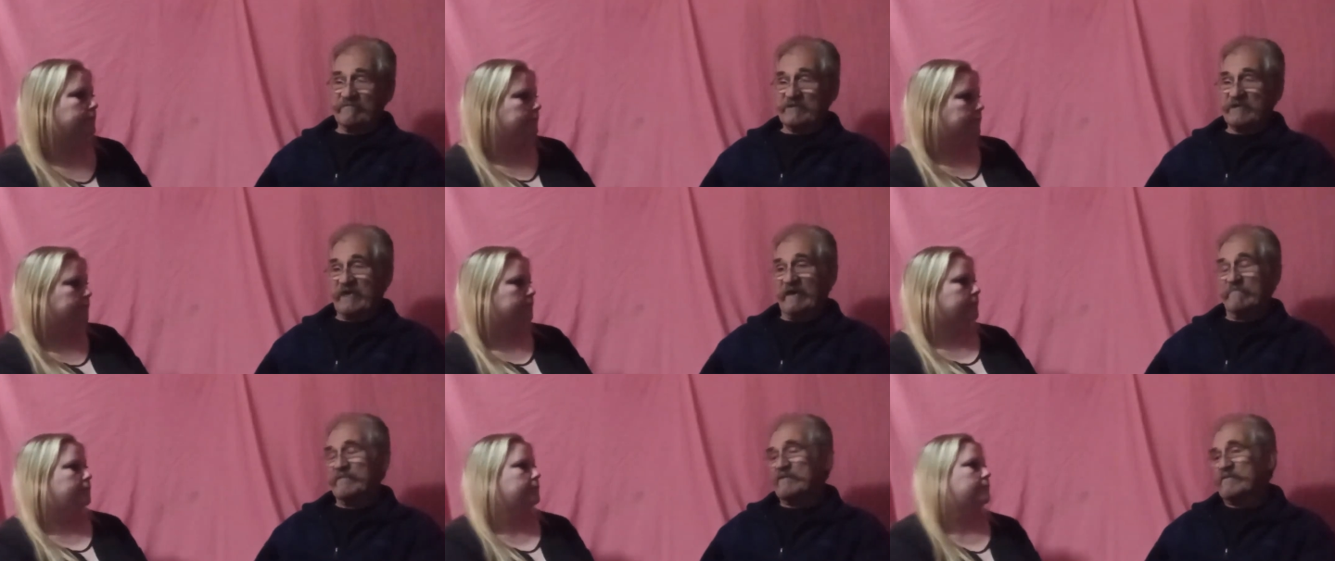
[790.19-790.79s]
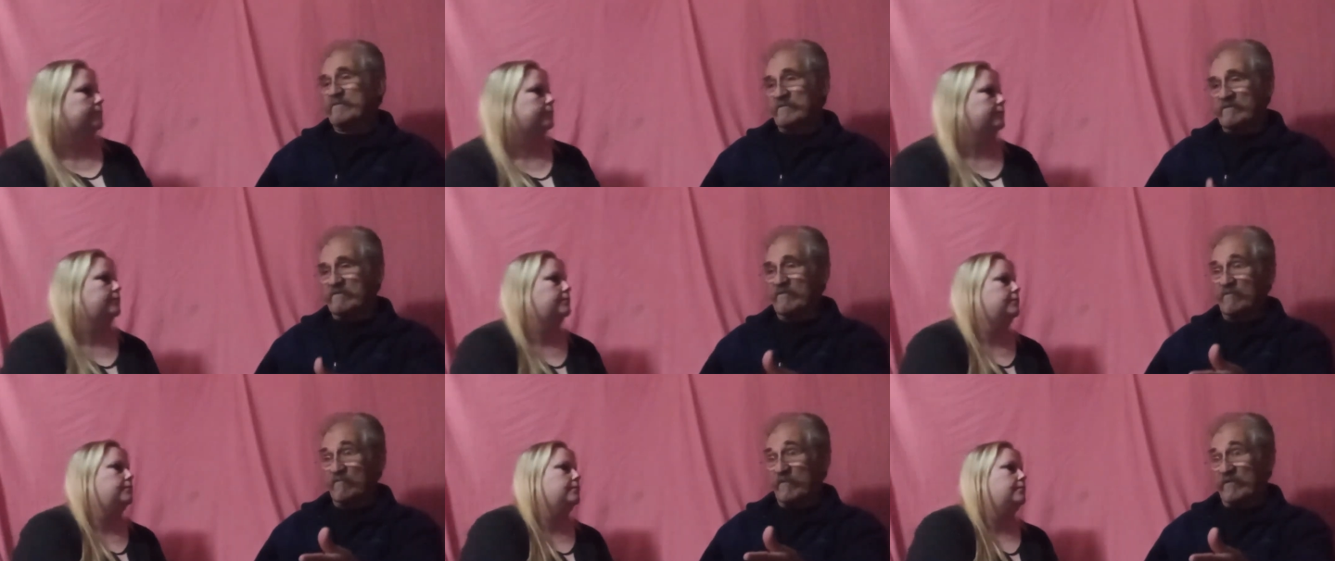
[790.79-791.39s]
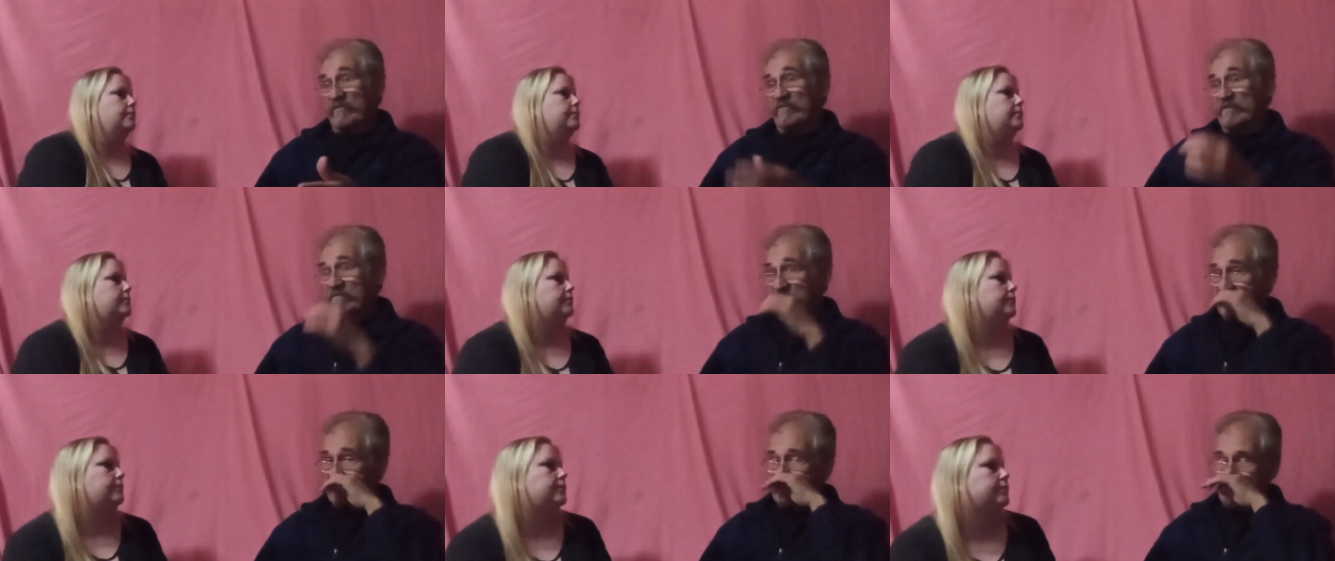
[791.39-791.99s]
Speaker 1: from the Capitol or, or whether
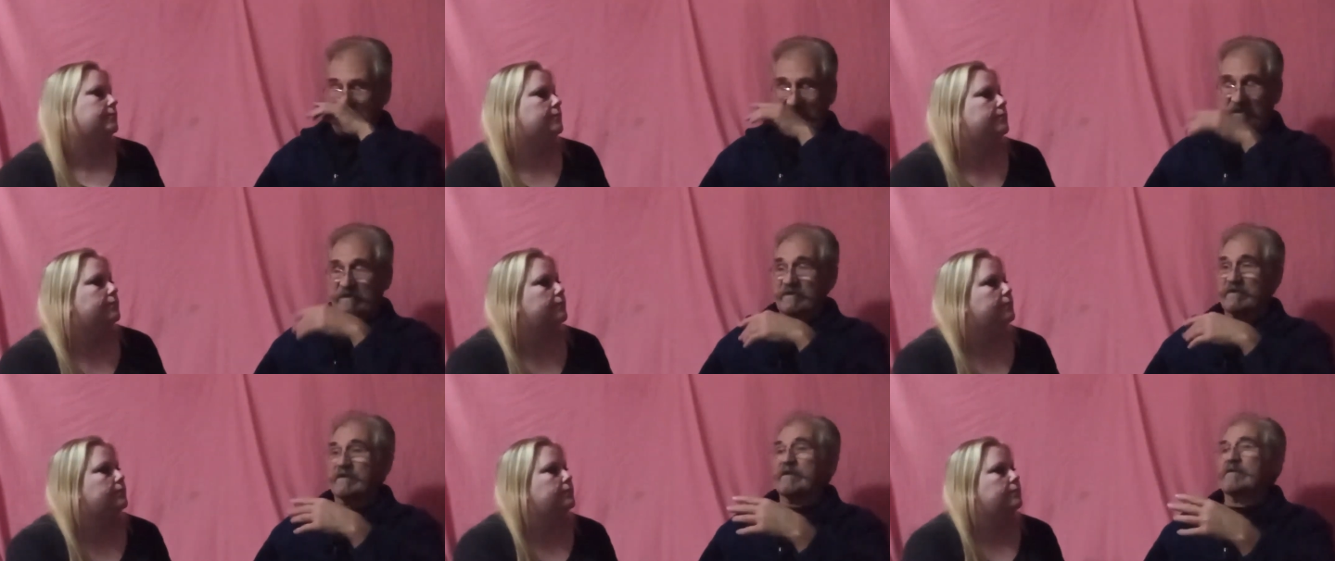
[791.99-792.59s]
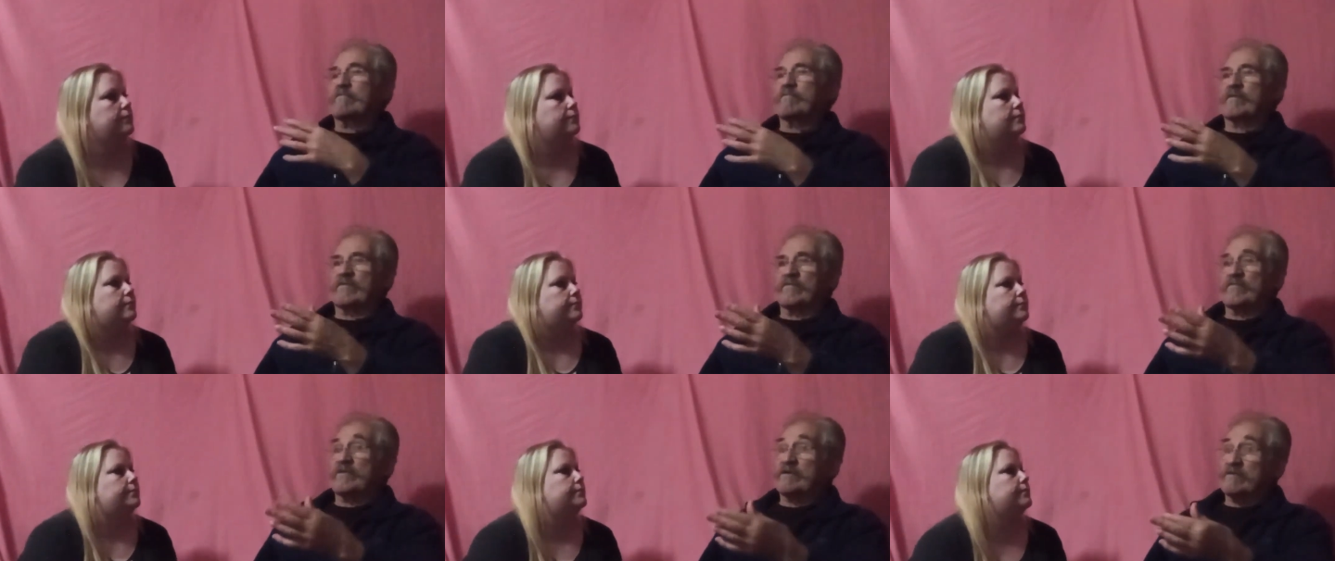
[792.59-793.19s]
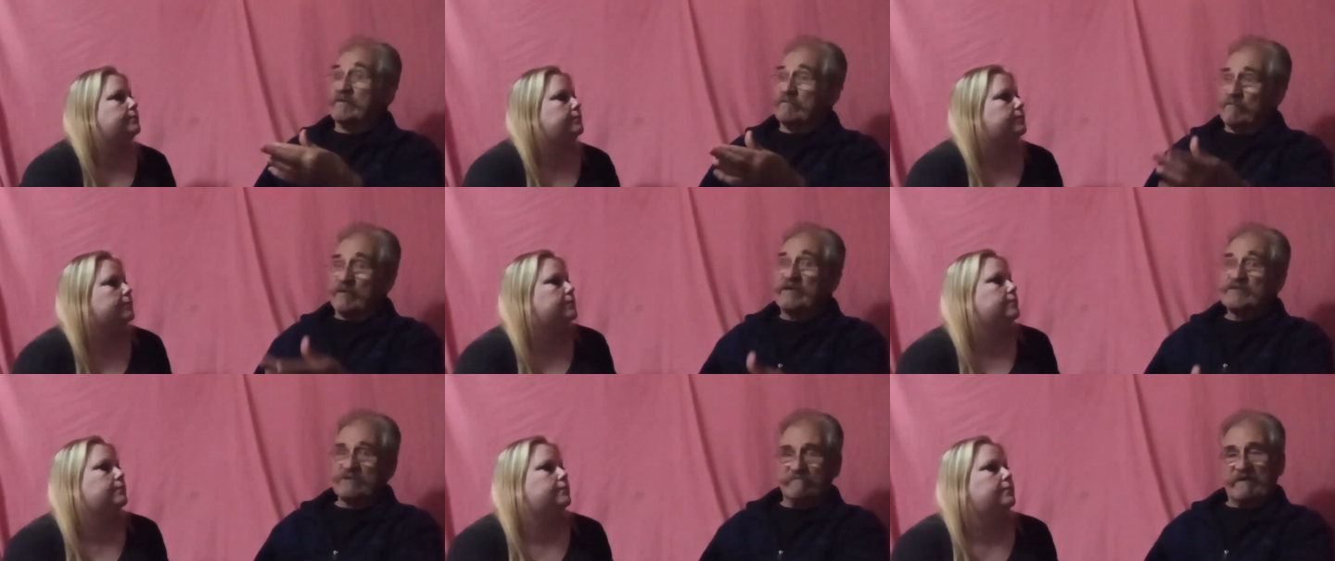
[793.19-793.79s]
I'm whether there
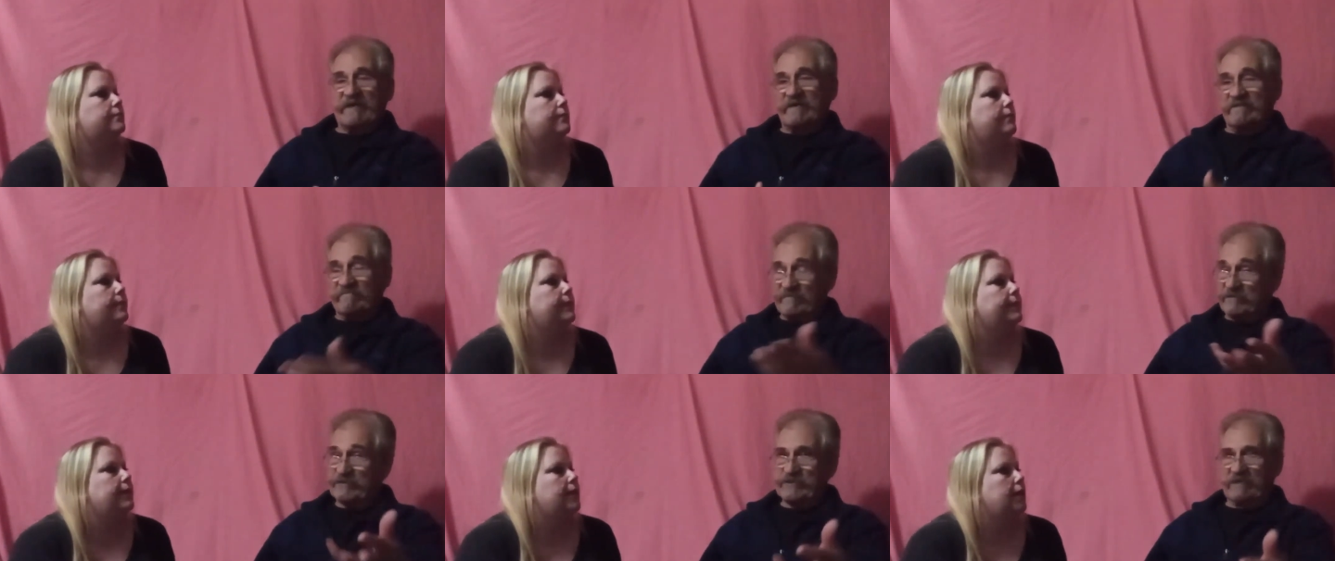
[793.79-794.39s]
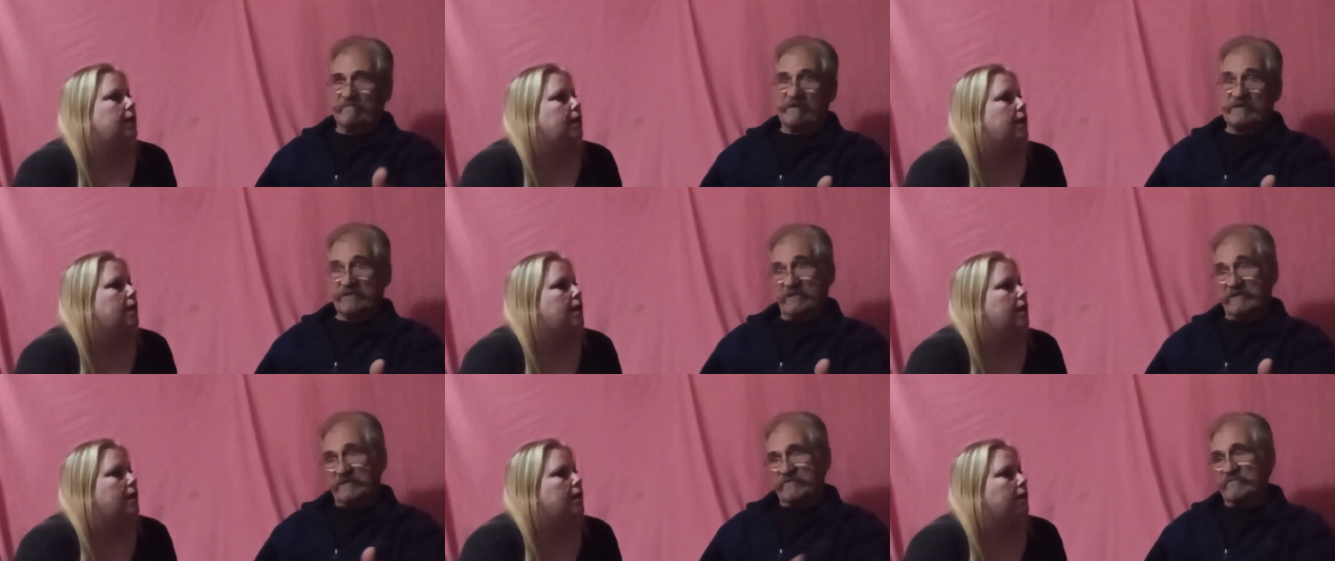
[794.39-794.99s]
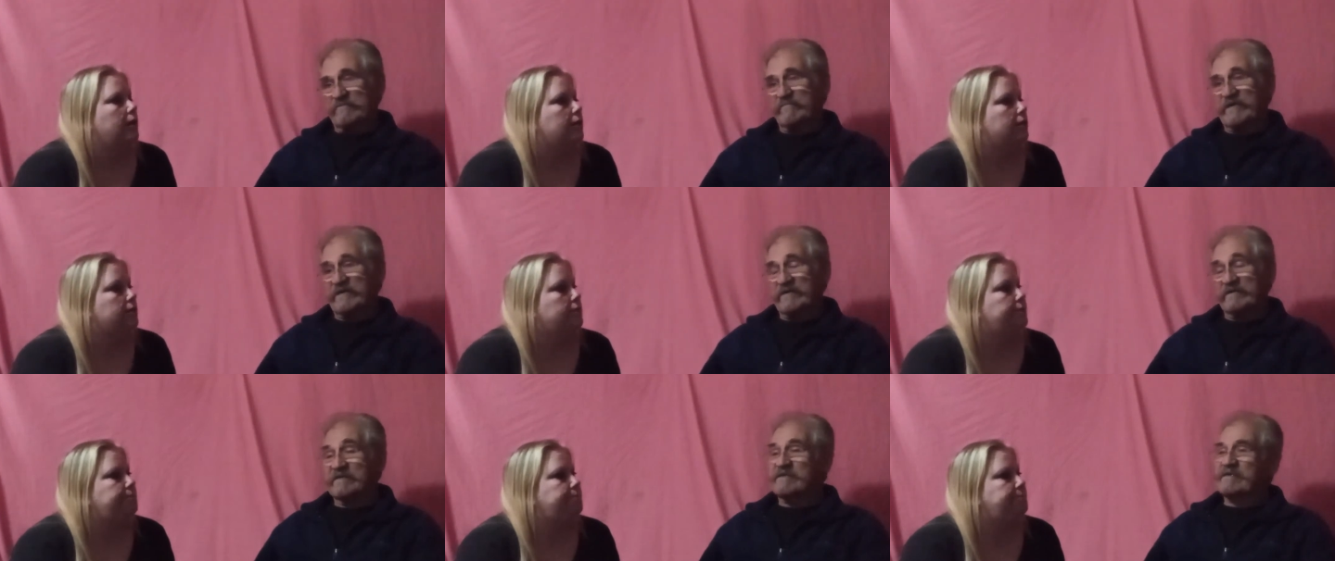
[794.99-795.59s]
was a ban. The first time I talked to her
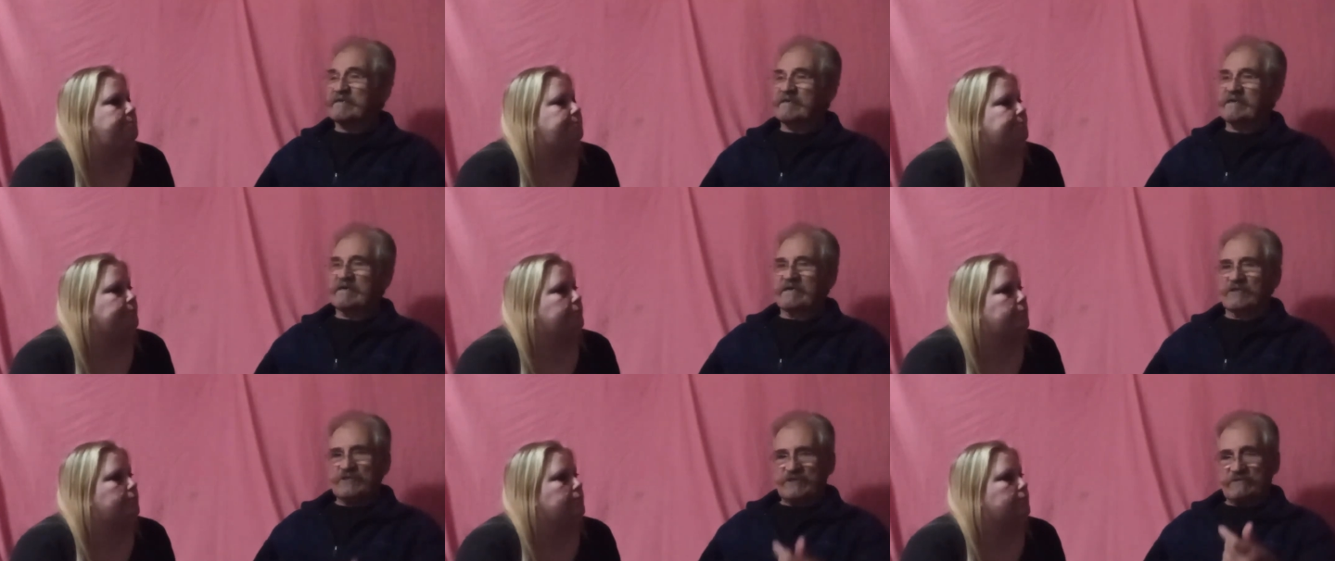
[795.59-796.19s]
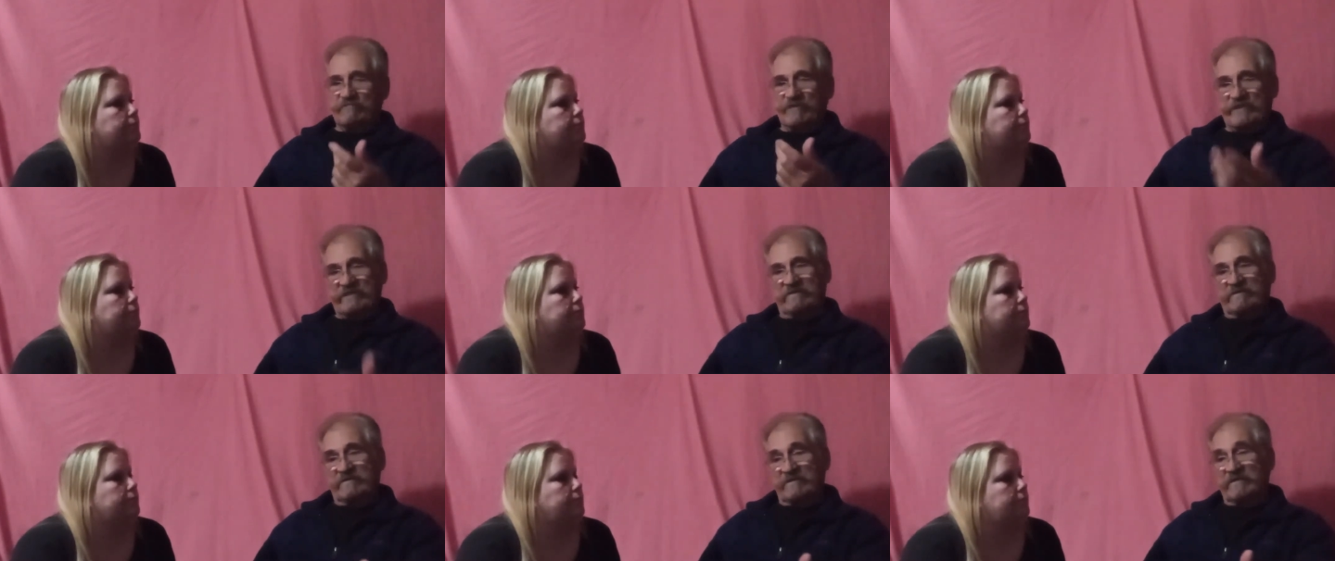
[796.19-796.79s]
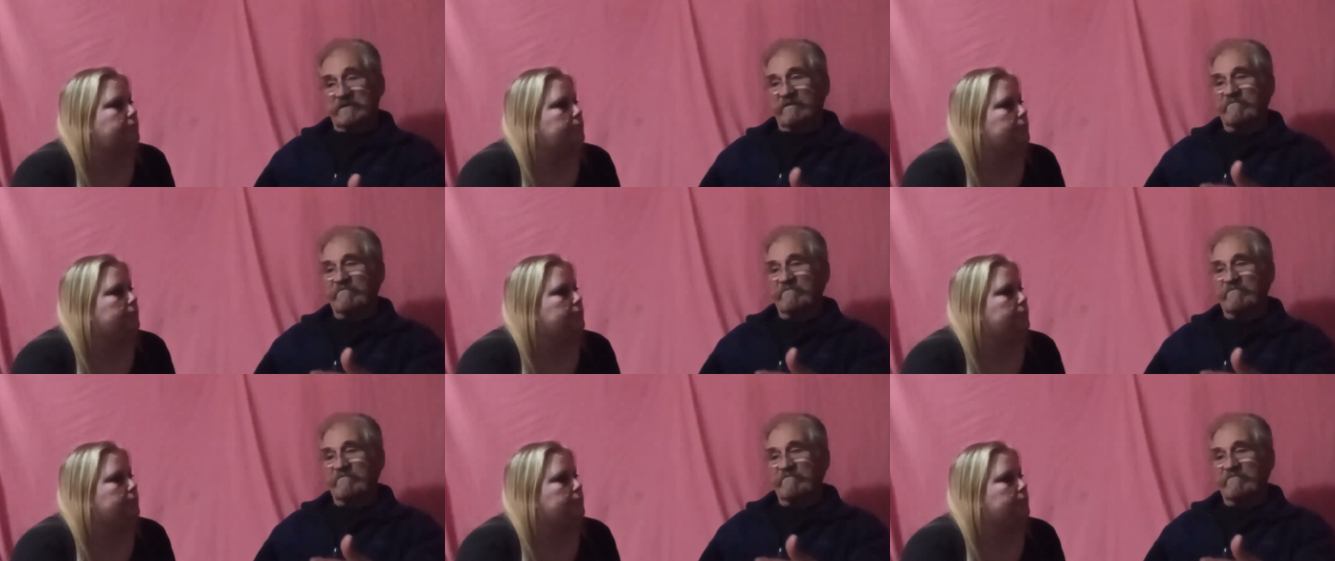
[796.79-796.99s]
about it, she went and